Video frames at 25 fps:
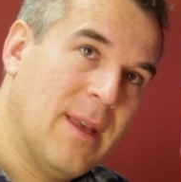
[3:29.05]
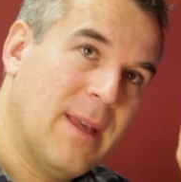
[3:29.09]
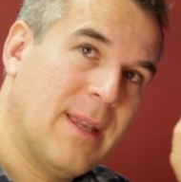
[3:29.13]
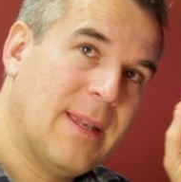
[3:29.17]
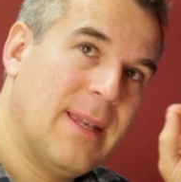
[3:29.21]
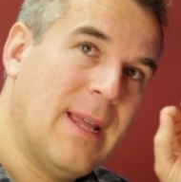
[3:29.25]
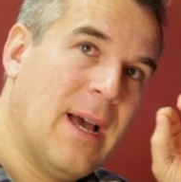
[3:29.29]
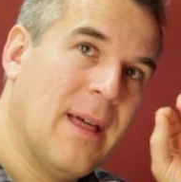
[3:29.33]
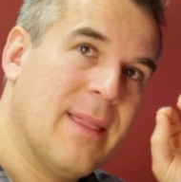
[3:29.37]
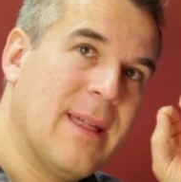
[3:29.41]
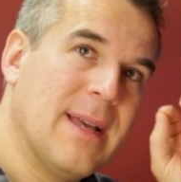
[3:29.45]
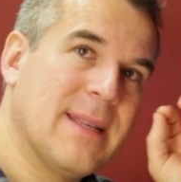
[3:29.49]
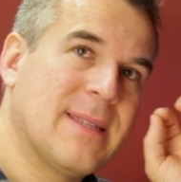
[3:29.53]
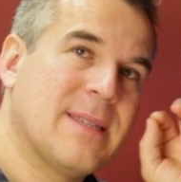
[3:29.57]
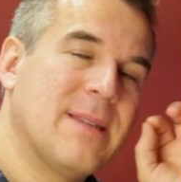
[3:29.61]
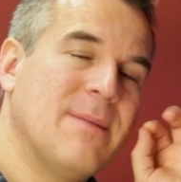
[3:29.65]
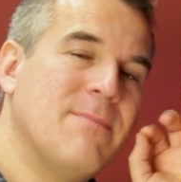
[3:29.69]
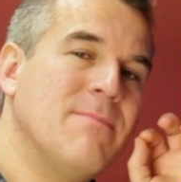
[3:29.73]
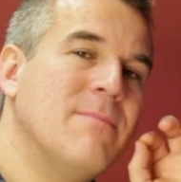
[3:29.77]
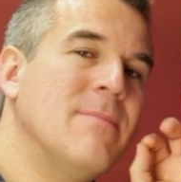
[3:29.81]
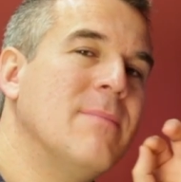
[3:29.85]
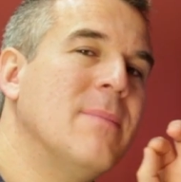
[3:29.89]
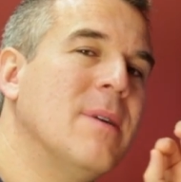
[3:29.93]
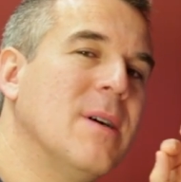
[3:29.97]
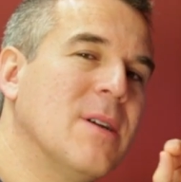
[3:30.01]
Now that's a
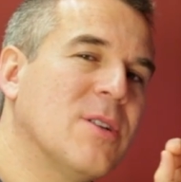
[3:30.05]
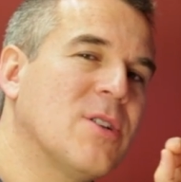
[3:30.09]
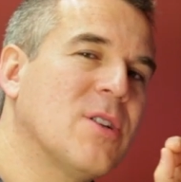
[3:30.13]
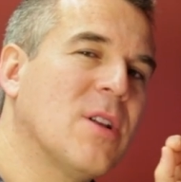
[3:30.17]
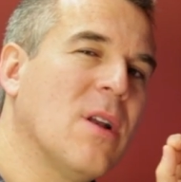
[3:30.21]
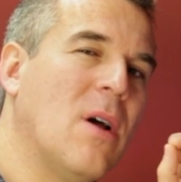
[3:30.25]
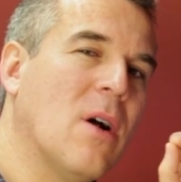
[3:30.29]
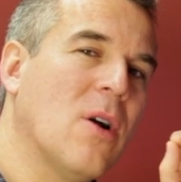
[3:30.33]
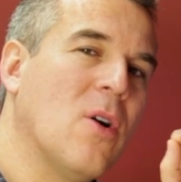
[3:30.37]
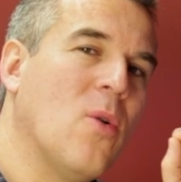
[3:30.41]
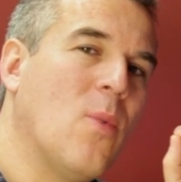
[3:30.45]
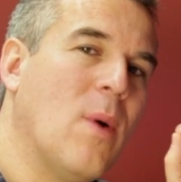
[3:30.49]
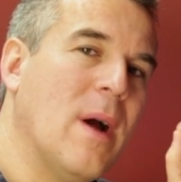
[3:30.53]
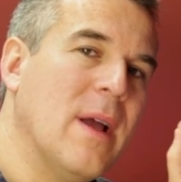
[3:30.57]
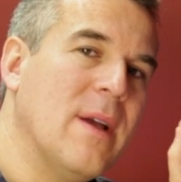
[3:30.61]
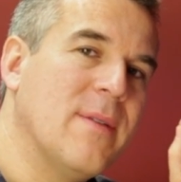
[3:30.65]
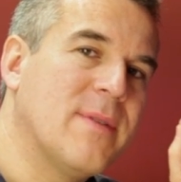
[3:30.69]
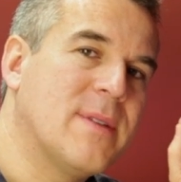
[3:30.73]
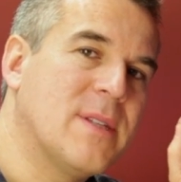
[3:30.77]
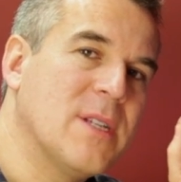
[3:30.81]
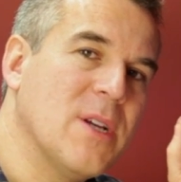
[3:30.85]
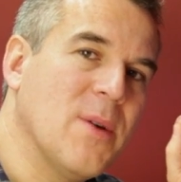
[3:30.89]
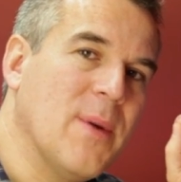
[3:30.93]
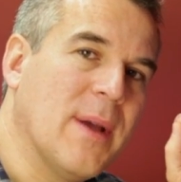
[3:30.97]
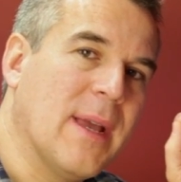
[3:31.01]
much longer way of
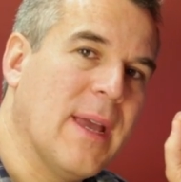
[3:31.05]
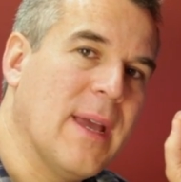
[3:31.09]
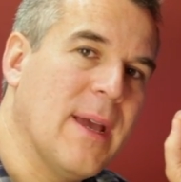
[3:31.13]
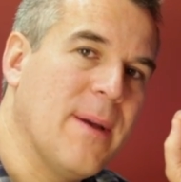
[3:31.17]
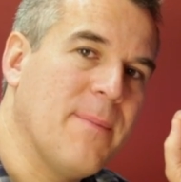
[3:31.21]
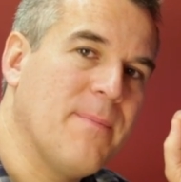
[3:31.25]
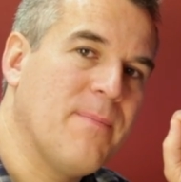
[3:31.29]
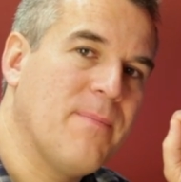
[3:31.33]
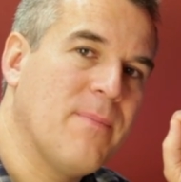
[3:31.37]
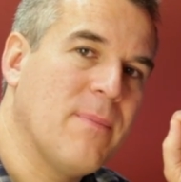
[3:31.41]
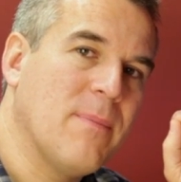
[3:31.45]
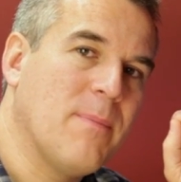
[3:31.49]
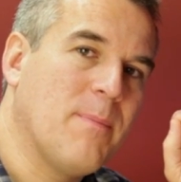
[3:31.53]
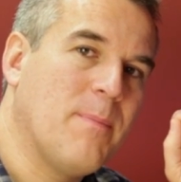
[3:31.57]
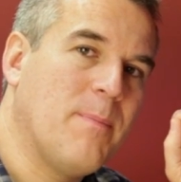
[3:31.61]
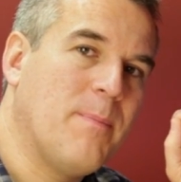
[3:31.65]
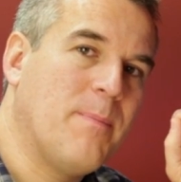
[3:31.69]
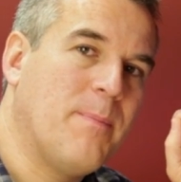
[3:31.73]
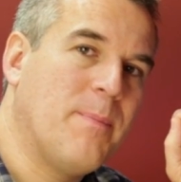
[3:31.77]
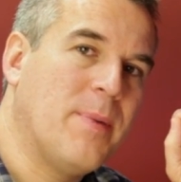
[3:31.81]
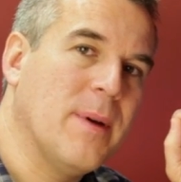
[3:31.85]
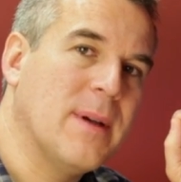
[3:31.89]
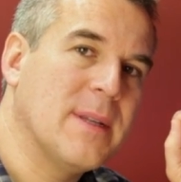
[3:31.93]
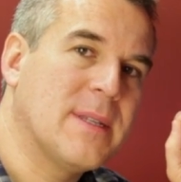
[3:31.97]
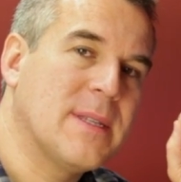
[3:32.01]
doing it,
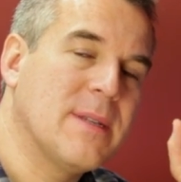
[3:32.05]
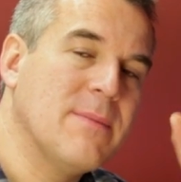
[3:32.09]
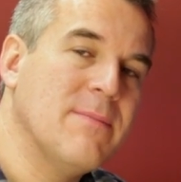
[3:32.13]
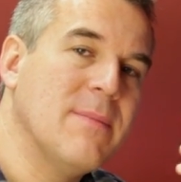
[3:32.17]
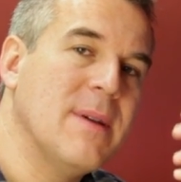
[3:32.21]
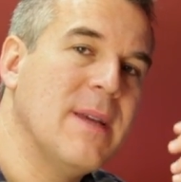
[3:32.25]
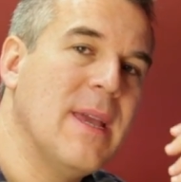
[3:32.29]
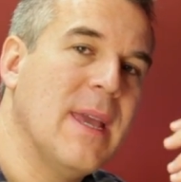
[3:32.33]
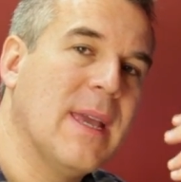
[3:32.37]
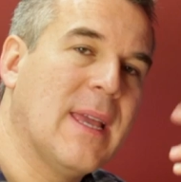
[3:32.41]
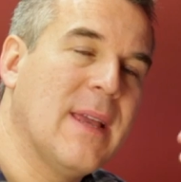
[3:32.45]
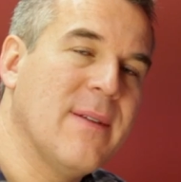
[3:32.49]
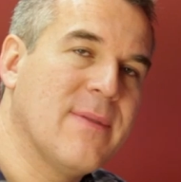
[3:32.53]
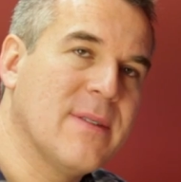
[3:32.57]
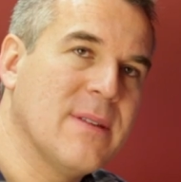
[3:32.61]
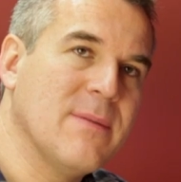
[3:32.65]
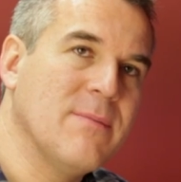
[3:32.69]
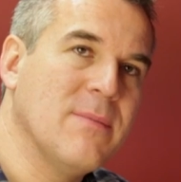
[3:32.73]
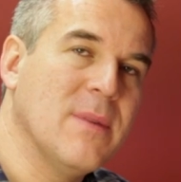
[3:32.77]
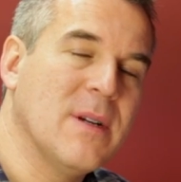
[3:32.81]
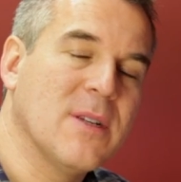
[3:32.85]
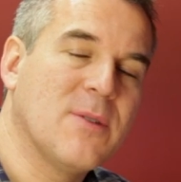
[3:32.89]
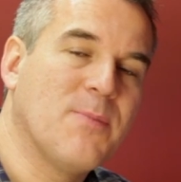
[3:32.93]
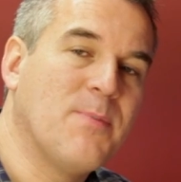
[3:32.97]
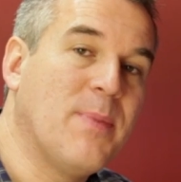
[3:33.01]
but to me it gives a
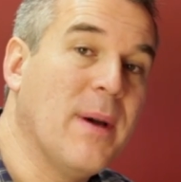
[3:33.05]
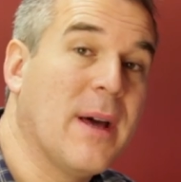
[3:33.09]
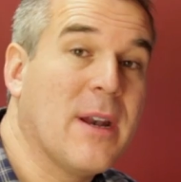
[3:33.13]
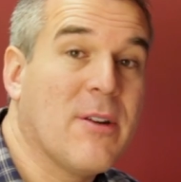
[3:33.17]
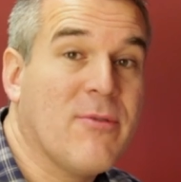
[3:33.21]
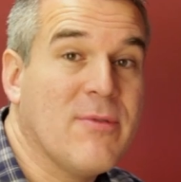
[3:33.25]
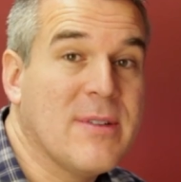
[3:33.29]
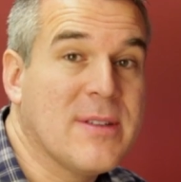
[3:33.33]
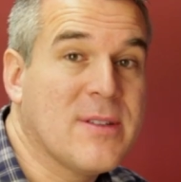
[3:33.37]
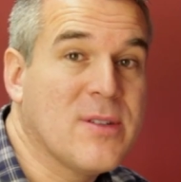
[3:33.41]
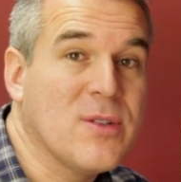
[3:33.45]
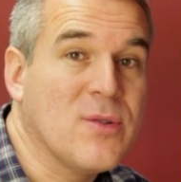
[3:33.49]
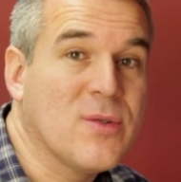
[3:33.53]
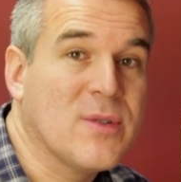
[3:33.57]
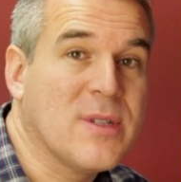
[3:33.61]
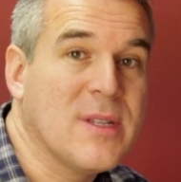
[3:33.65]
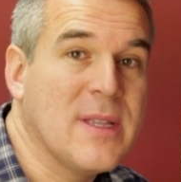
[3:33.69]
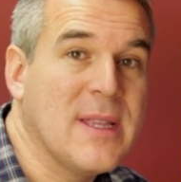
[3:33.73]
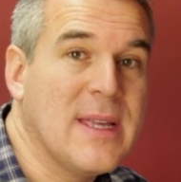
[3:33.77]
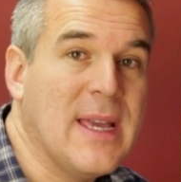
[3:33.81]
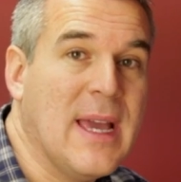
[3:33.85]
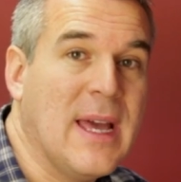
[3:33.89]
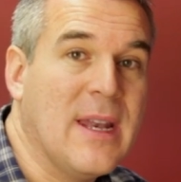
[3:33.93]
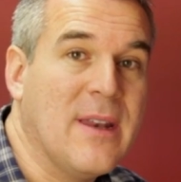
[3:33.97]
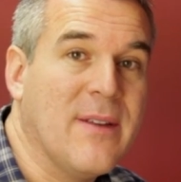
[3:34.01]
much better result at
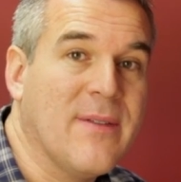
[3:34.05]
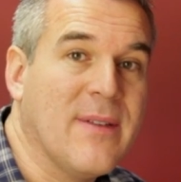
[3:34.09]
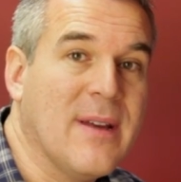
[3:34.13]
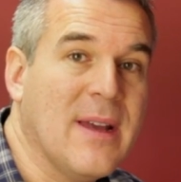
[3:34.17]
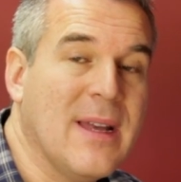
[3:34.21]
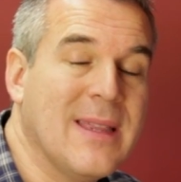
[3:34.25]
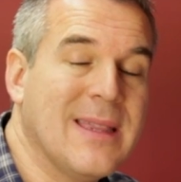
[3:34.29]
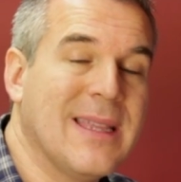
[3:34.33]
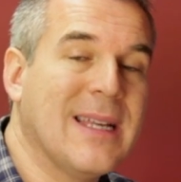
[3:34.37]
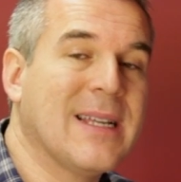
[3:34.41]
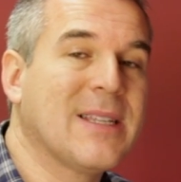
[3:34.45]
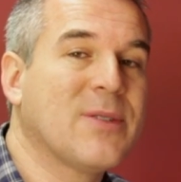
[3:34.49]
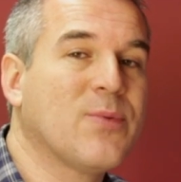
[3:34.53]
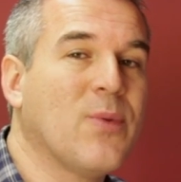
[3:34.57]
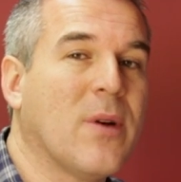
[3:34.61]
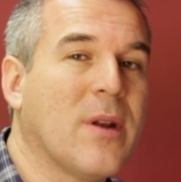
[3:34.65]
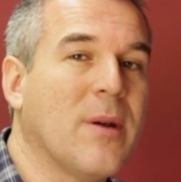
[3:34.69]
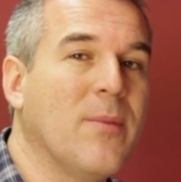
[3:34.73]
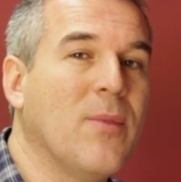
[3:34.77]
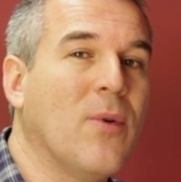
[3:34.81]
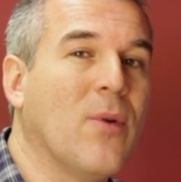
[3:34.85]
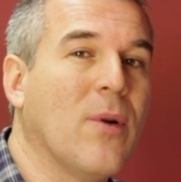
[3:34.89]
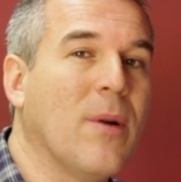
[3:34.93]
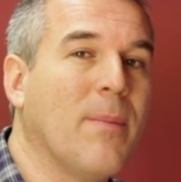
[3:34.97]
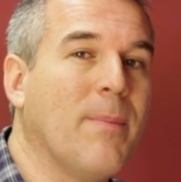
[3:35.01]
the end of it, and that's what
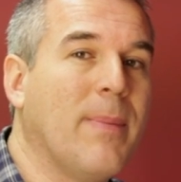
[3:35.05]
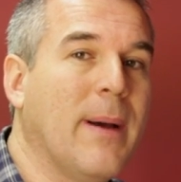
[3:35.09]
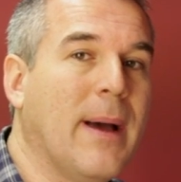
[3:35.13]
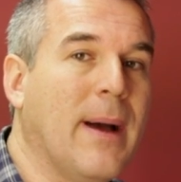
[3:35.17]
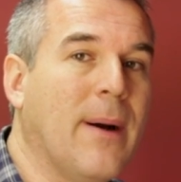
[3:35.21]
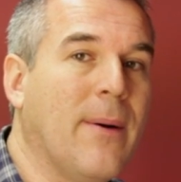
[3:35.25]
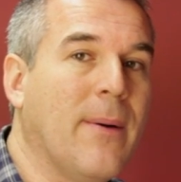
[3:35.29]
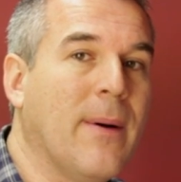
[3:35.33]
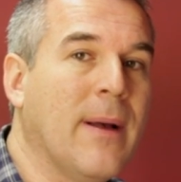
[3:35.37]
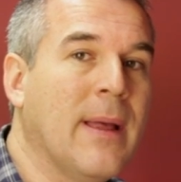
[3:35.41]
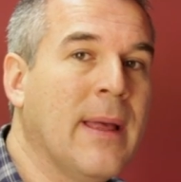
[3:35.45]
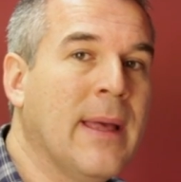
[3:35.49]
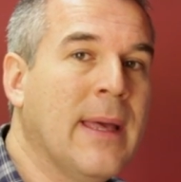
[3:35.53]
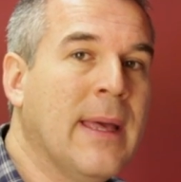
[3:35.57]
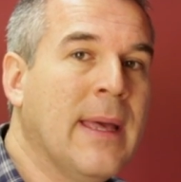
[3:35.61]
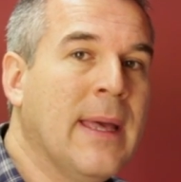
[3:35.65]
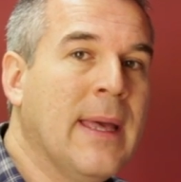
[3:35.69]
I'm all about.